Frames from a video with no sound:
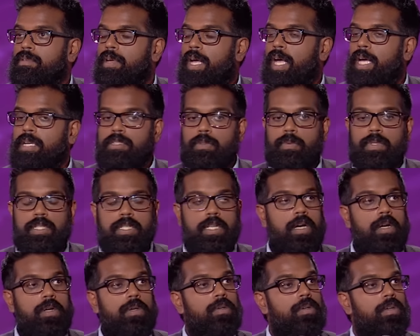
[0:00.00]
How do we
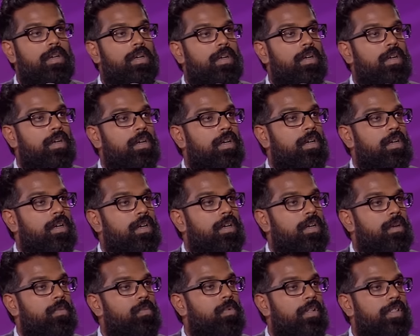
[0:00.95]
know
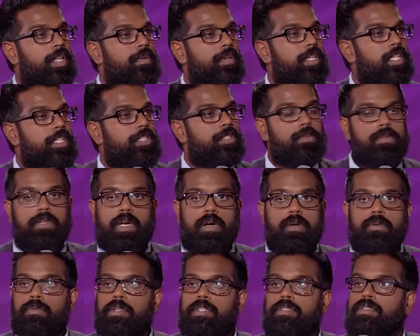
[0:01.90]
what their initial
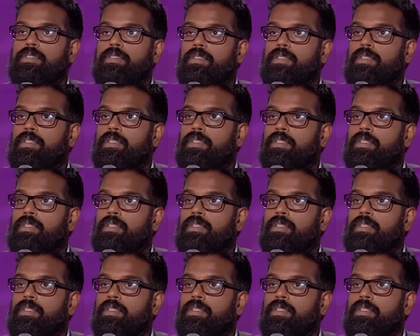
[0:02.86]
goal was?